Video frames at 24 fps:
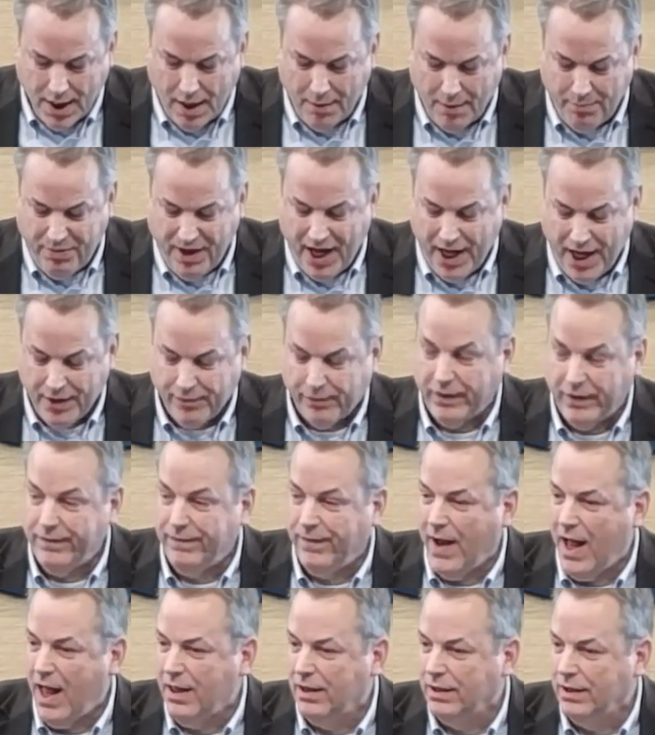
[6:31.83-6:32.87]
a path we
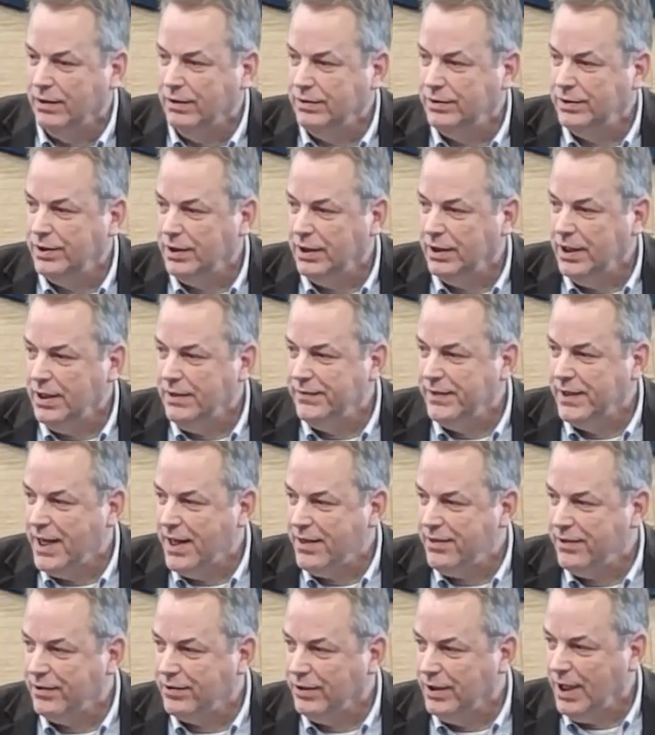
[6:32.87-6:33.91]
follow to live an
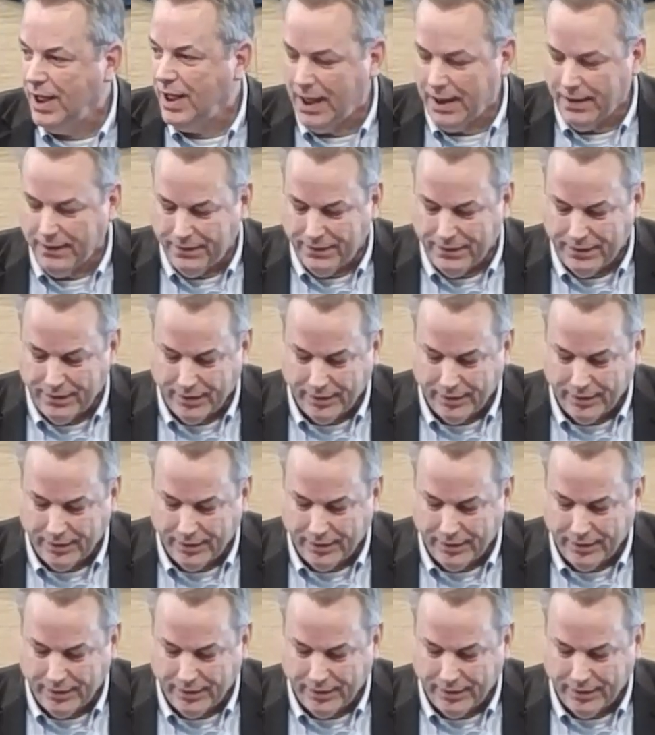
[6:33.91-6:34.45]
ethical life.